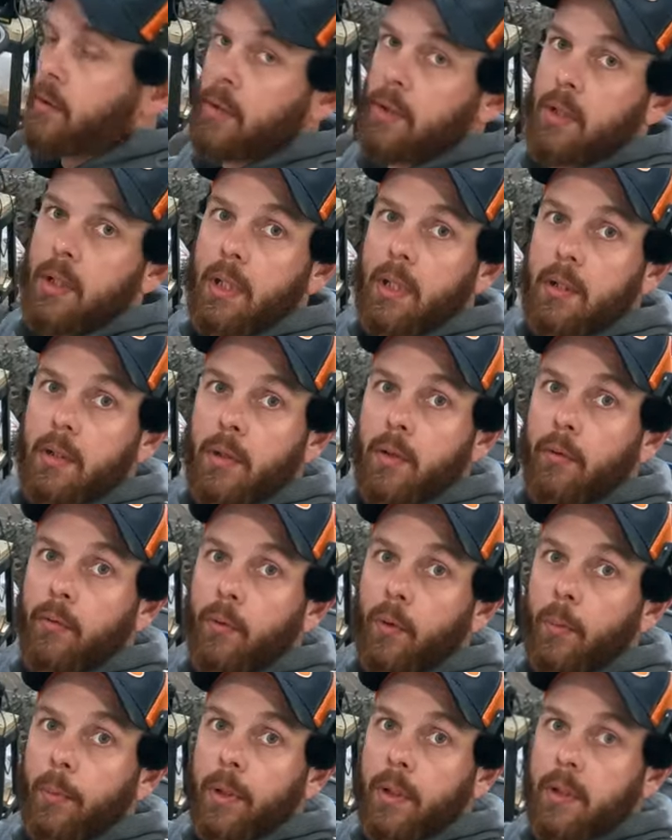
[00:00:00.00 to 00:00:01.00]
just easier
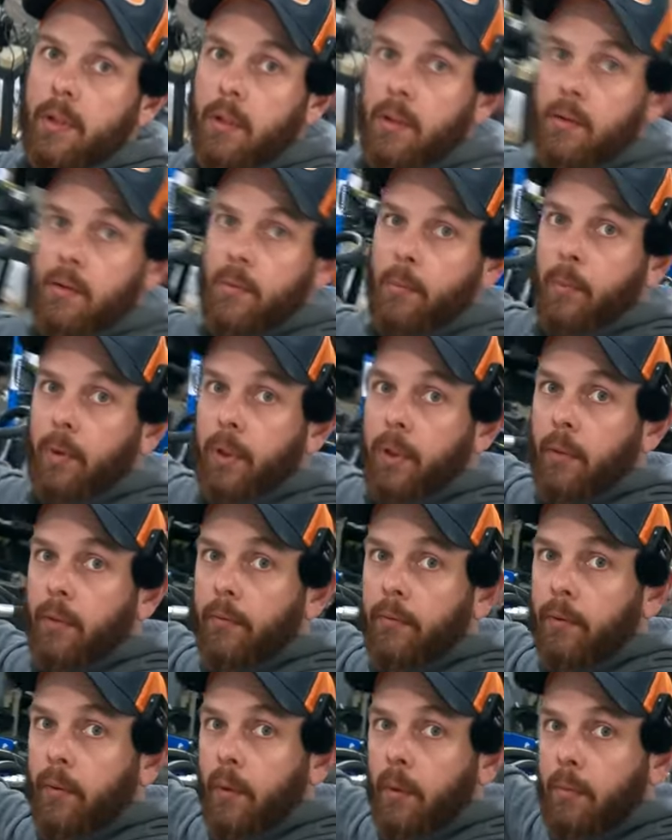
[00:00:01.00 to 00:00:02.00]
for me to split
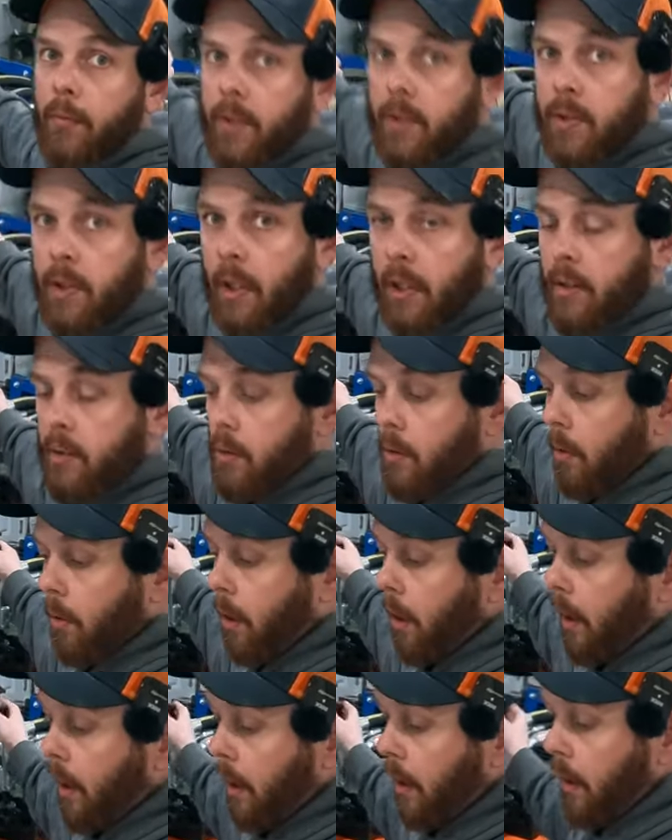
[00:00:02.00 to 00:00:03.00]
from this side. So,
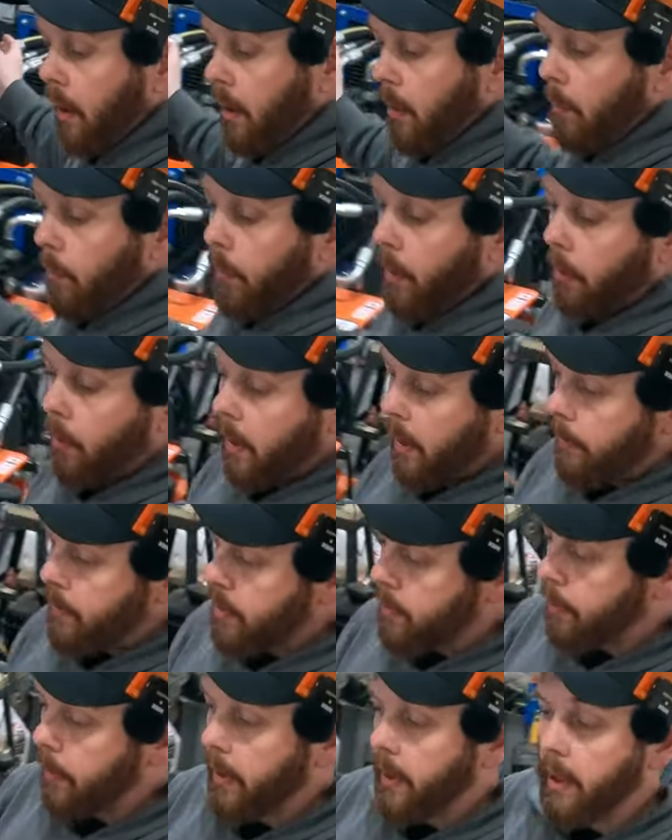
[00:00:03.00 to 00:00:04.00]
but when I'm
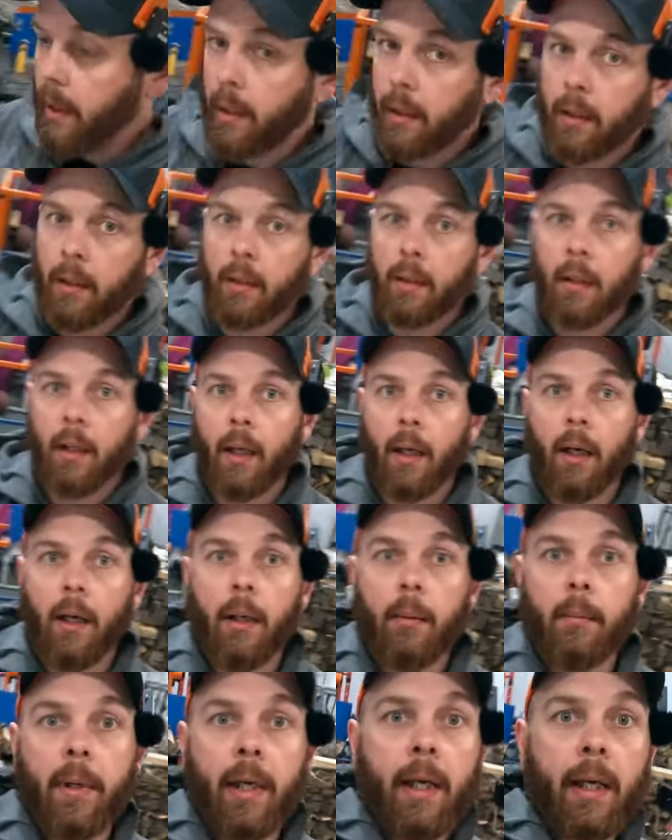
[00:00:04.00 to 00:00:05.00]
splitting,
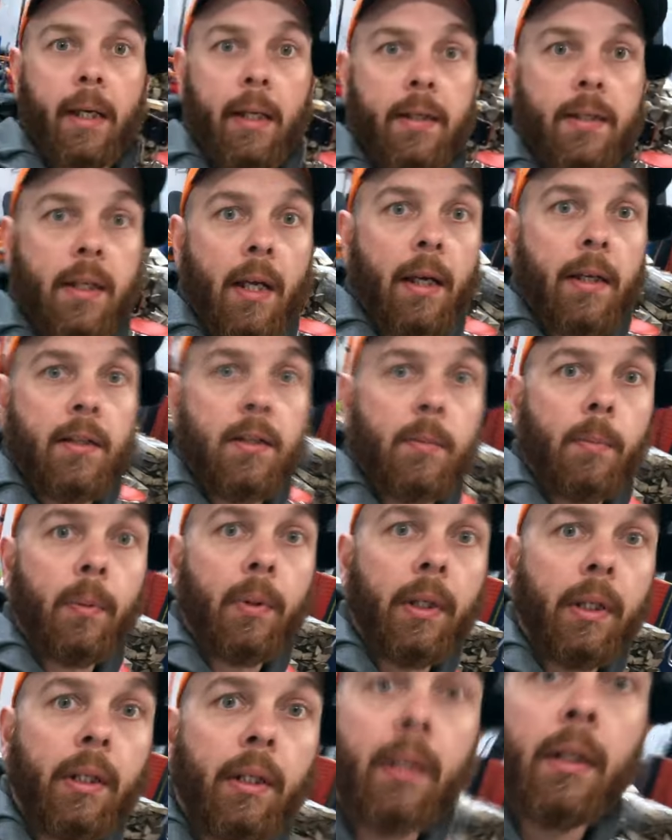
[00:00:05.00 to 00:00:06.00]
um, as I
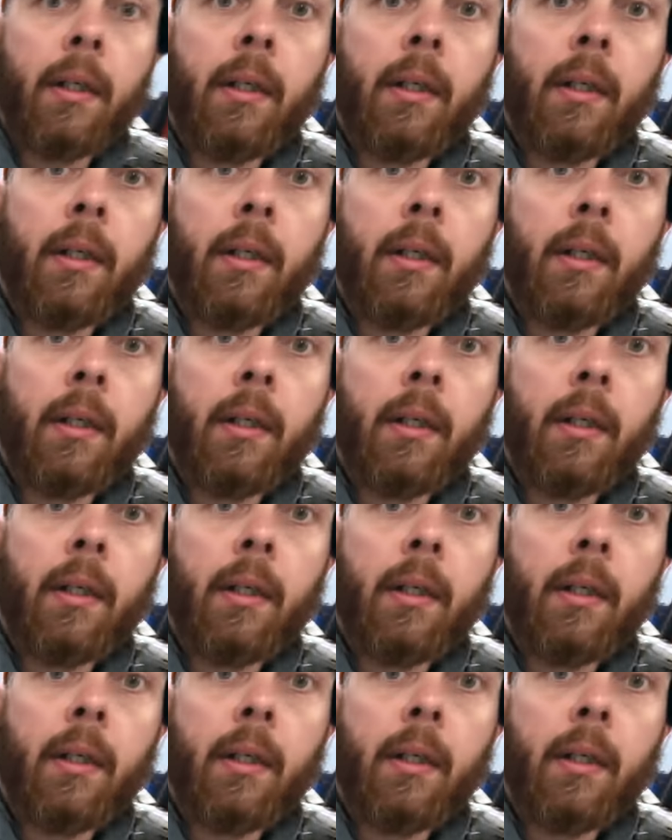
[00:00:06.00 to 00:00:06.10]
split,